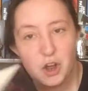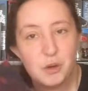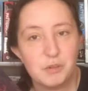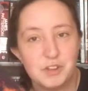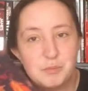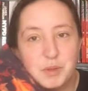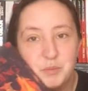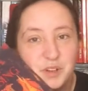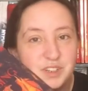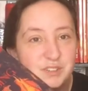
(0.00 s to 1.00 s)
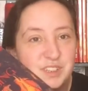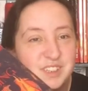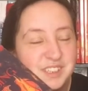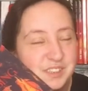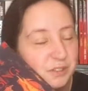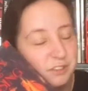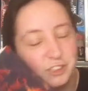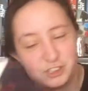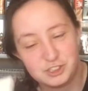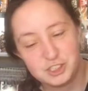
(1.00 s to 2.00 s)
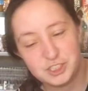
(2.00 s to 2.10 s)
We've been buddy reading this whole trilogy,